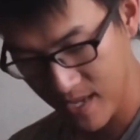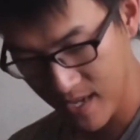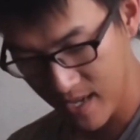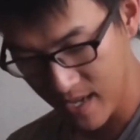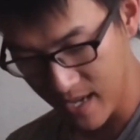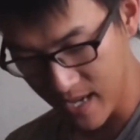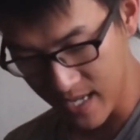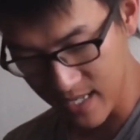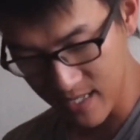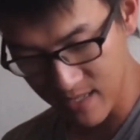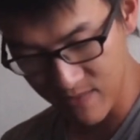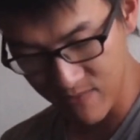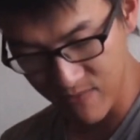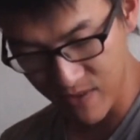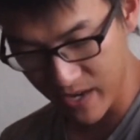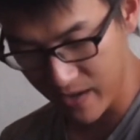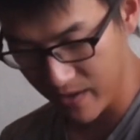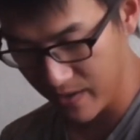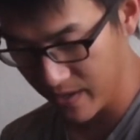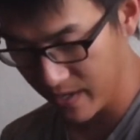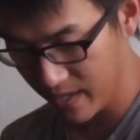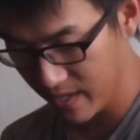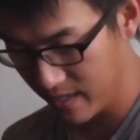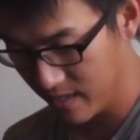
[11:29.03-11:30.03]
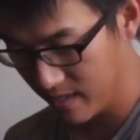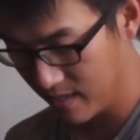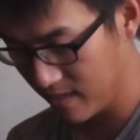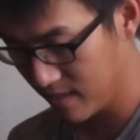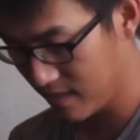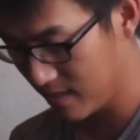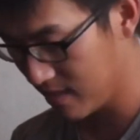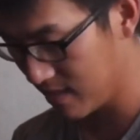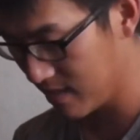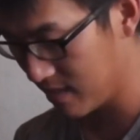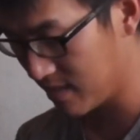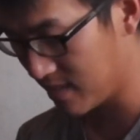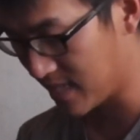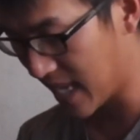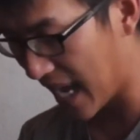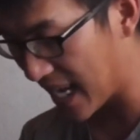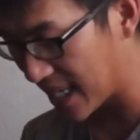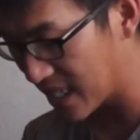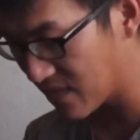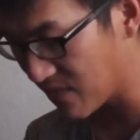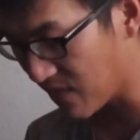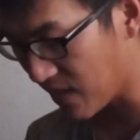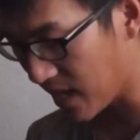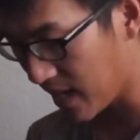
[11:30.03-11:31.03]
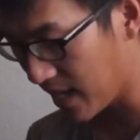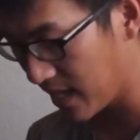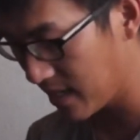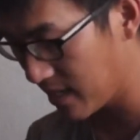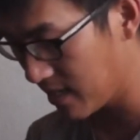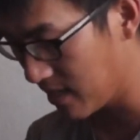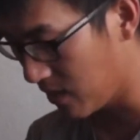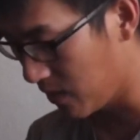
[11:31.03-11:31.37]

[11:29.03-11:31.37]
It's very satisfying